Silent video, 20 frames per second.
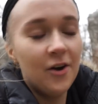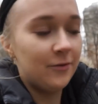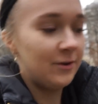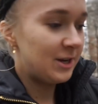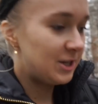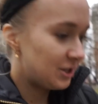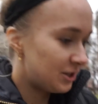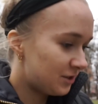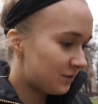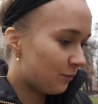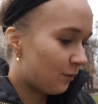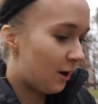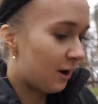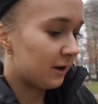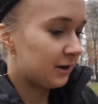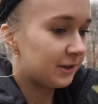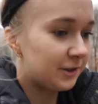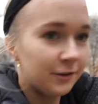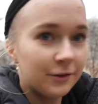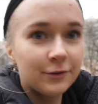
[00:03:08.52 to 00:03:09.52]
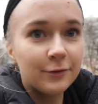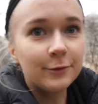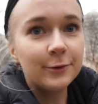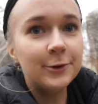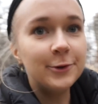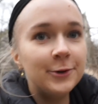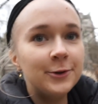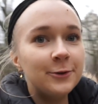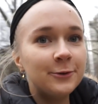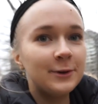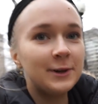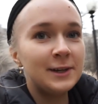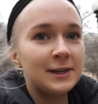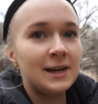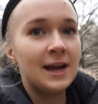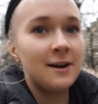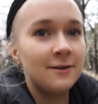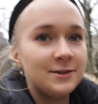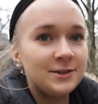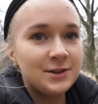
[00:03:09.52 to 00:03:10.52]
We just walked through
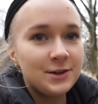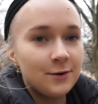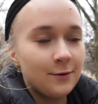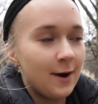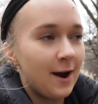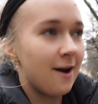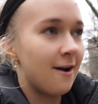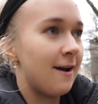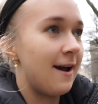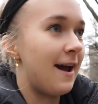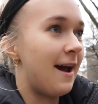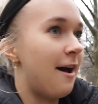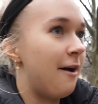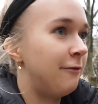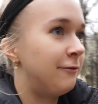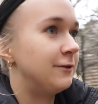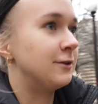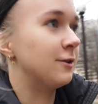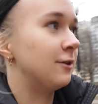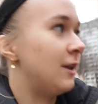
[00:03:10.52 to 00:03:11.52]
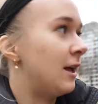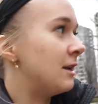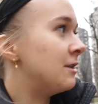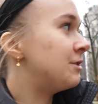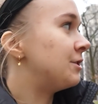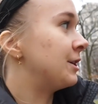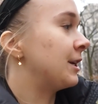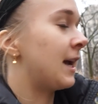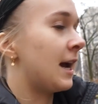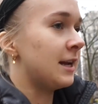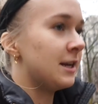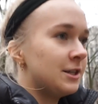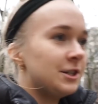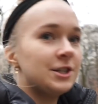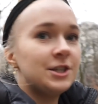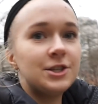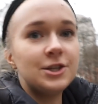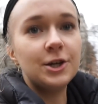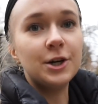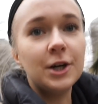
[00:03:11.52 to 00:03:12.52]
Rittenhouse Square after lunch and kind of
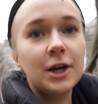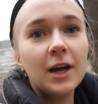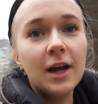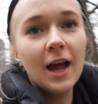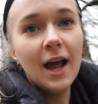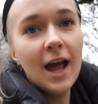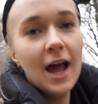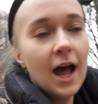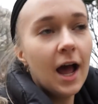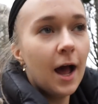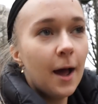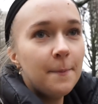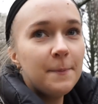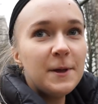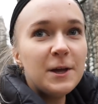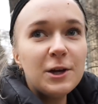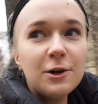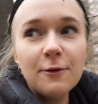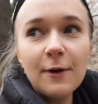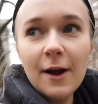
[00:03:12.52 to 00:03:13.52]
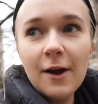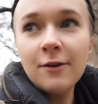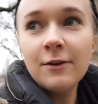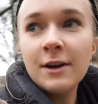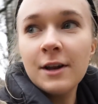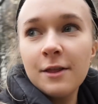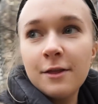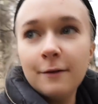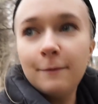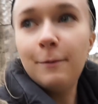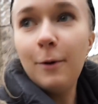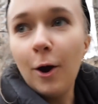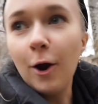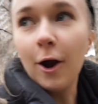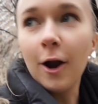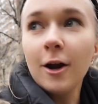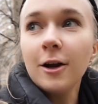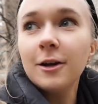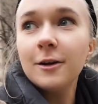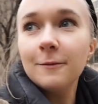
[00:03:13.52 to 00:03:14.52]
just took a peek around the
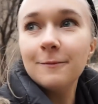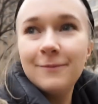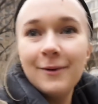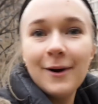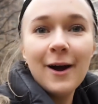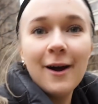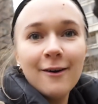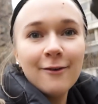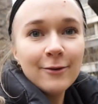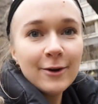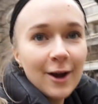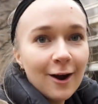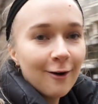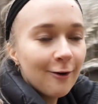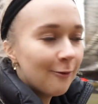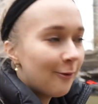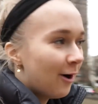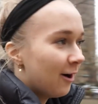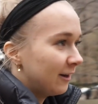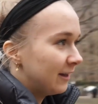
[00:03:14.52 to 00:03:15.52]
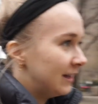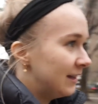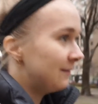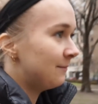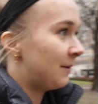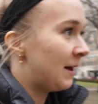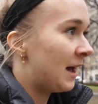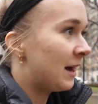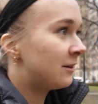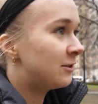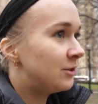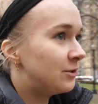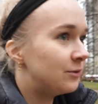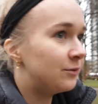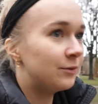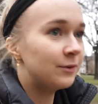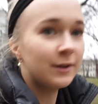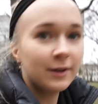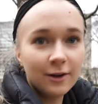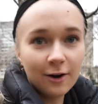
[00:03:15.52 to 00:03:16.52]
park, but we are walking back
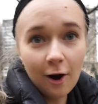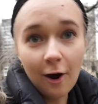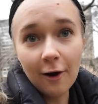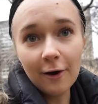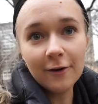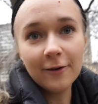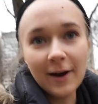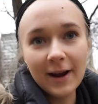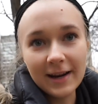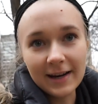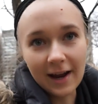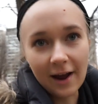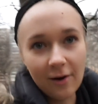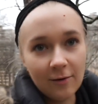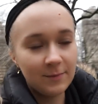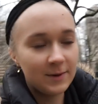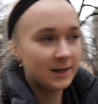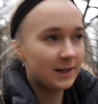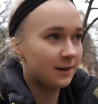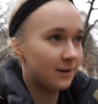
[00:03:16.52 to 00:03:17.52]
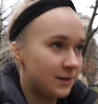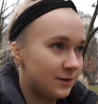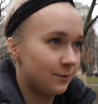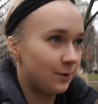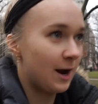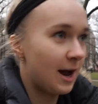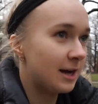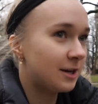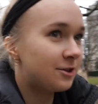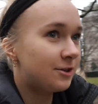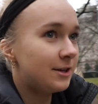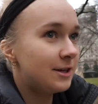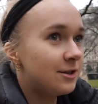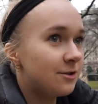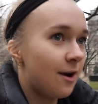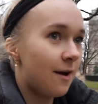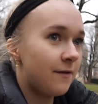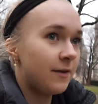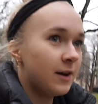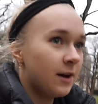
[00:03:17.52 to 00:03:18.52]
to the car right now because we're actually
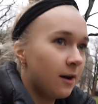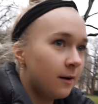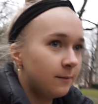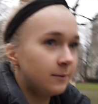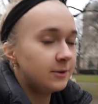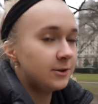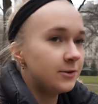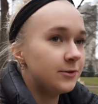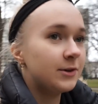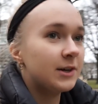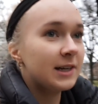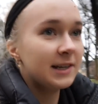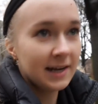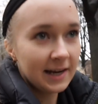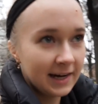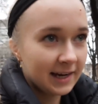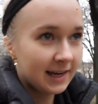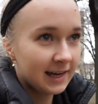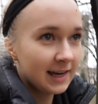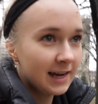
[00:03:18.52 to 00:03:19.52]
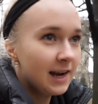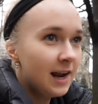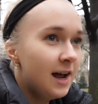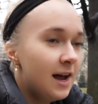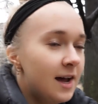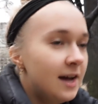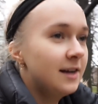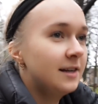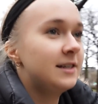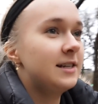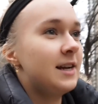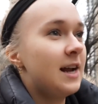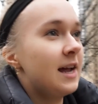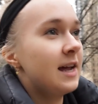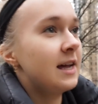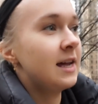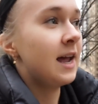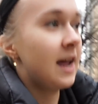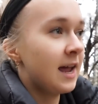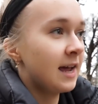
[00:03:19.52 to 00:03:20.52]
driving up to Connecticut
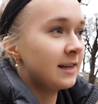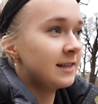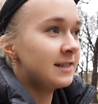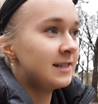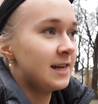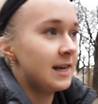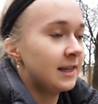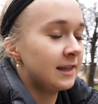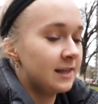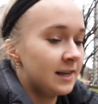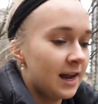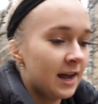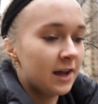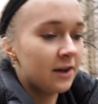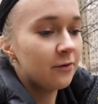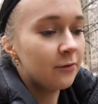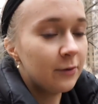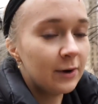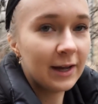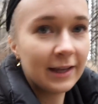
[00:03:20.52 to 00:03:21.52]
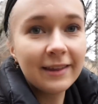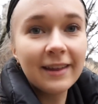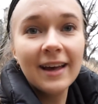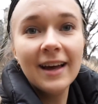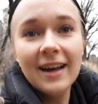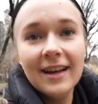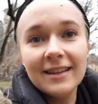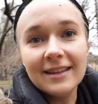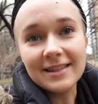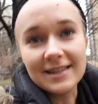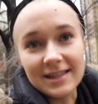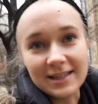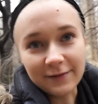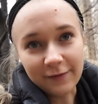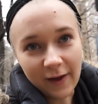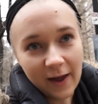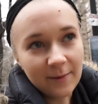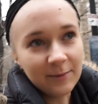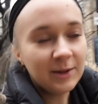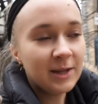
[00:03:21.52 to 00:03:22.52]
tonight and staying the night with Lizzie's
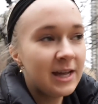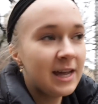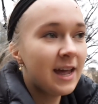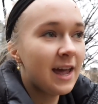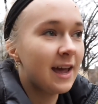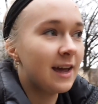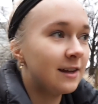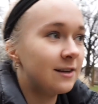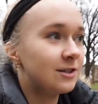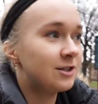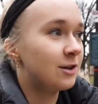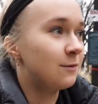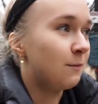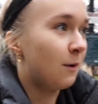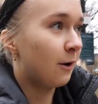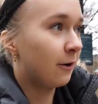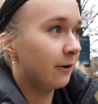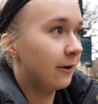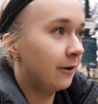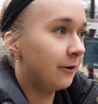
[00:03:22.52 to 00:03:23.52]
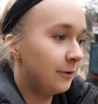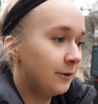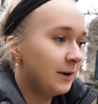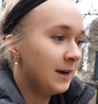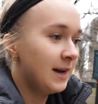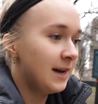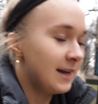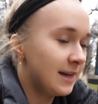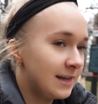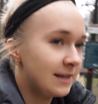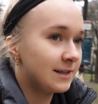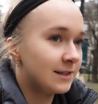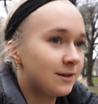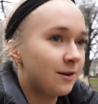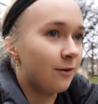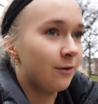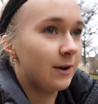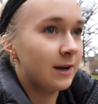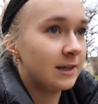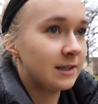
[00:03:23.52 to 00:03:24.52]
family, and tomorrow is
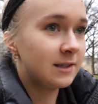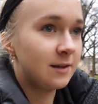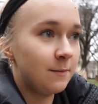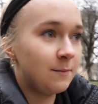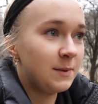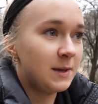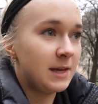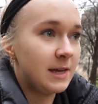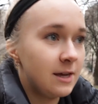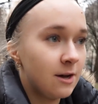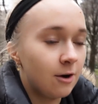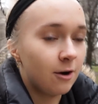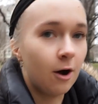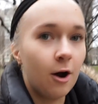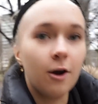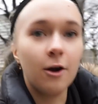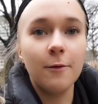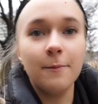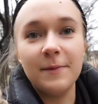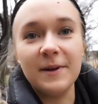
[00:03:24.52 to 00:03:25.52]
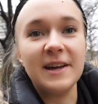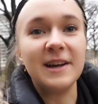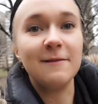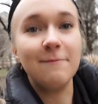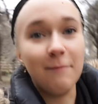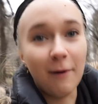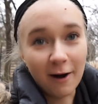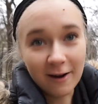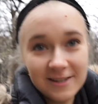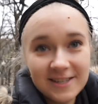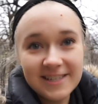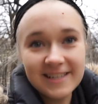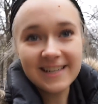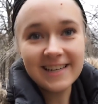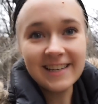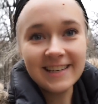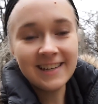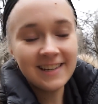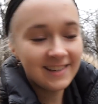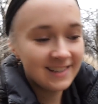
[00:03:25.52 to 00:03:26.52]
going to be our big
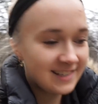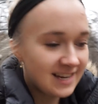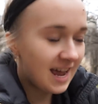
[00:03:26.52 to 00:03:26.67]
Boston